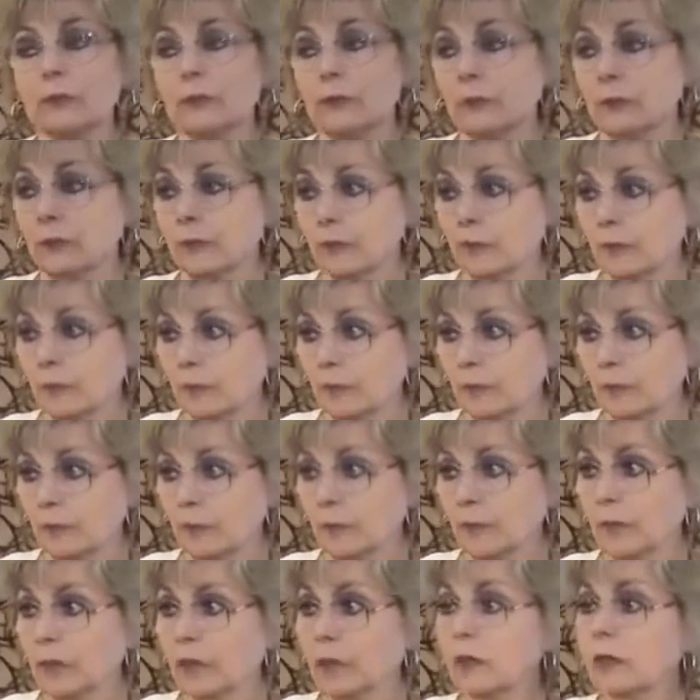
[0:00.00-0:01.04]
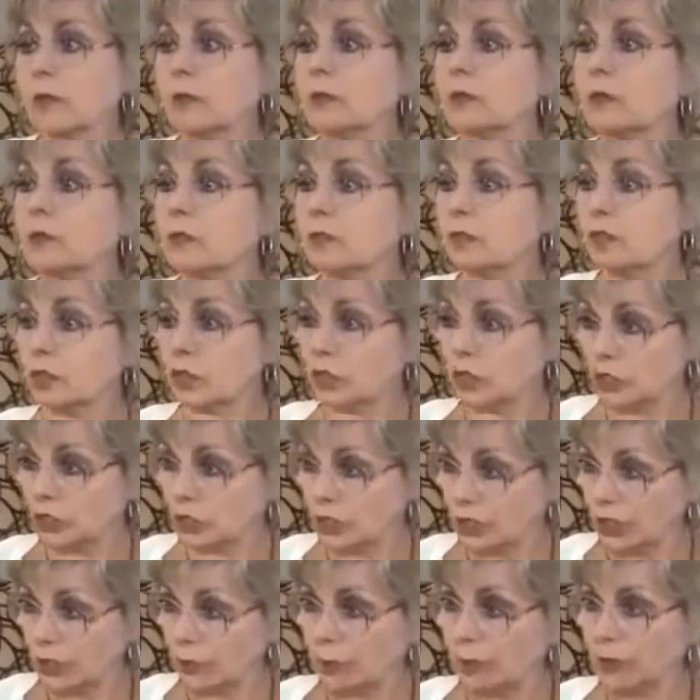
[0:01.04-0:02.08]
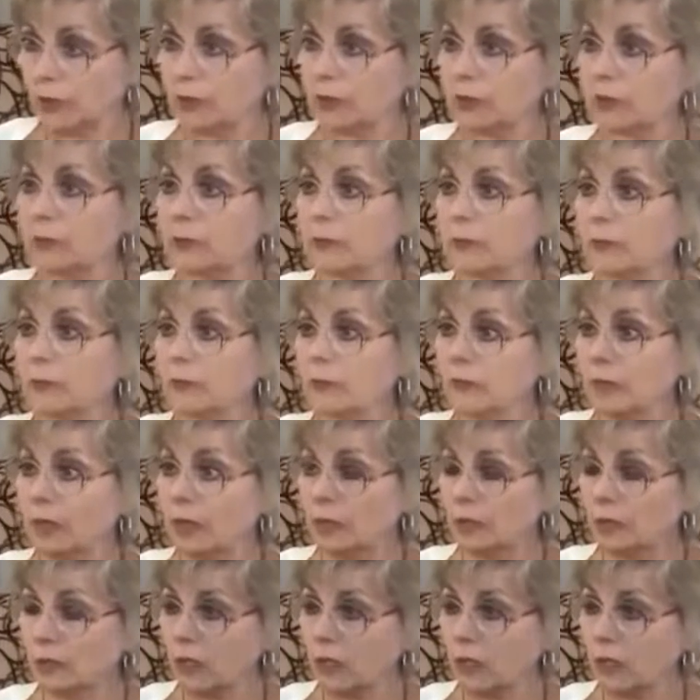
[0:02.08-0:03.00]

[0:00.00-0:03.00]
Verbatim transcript: And they're in church steeples as well, aren't they? Yeah.